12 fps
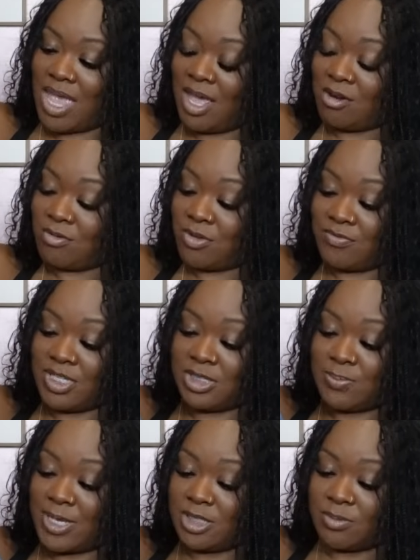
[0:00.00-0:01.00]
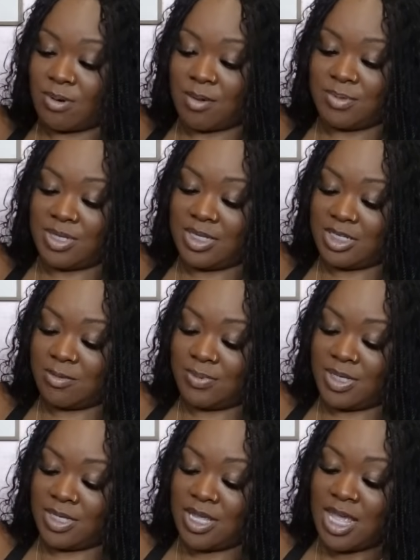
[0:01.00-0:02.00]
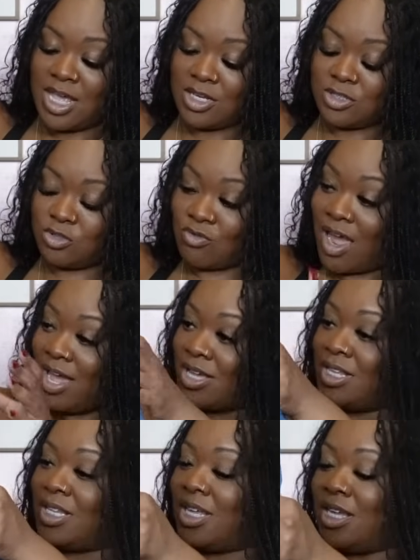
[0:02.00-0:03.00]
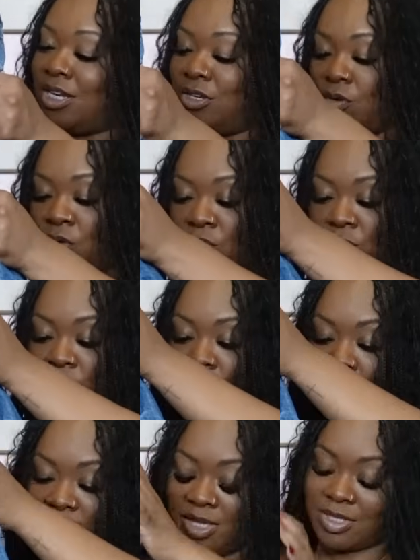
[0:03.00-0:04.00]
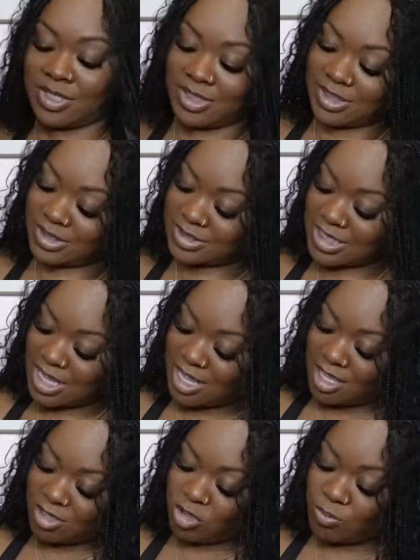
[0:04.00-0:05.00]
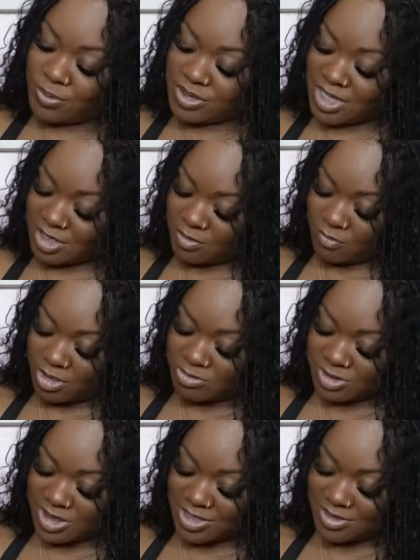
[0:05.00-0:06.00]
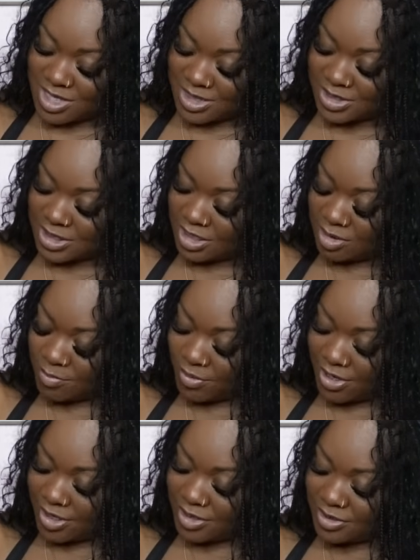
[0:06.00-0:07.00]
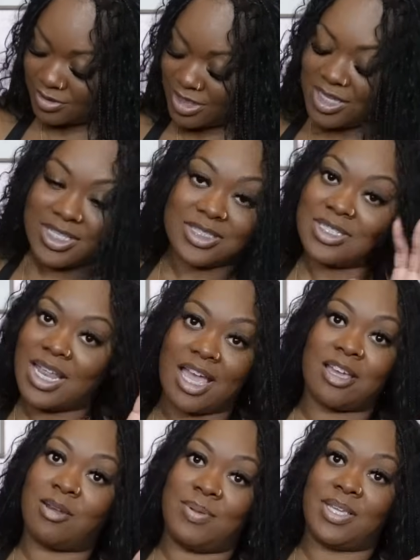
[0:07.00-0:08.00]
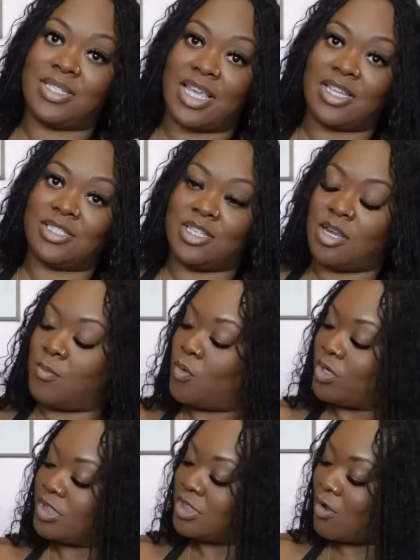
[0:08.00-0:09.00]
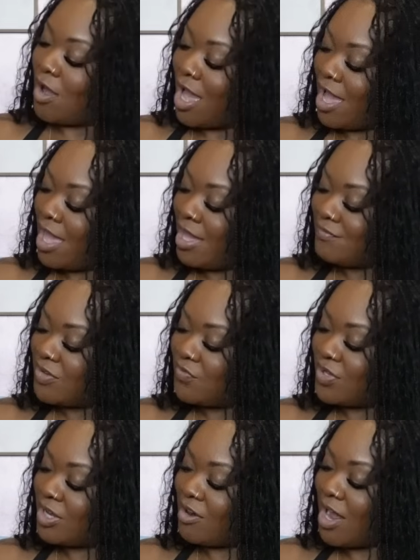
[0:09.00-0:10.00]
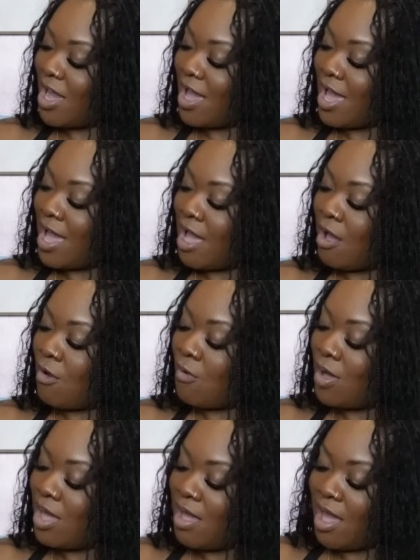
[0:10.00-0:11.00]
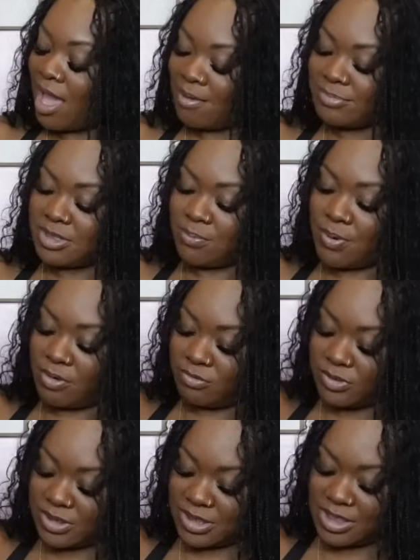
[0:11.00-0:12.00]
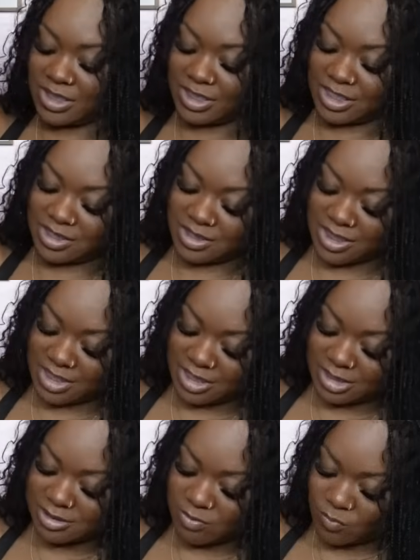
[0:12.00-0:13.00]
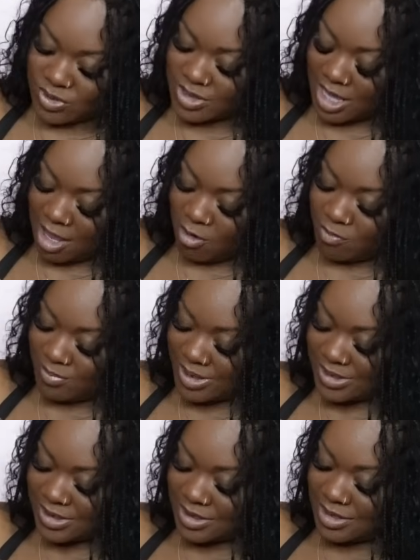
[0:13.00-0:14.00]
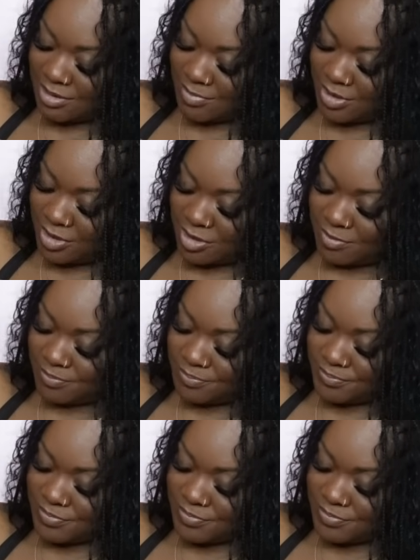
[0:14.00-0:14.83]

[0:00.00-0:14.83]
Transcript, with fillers: I don't know if these pants probably need to be dry cleaned or what, because you put that in a washing machine, that's going to break. Like it's not going to be attached anymore. So I have to figure out how I'm supposed to clean these without messing them up.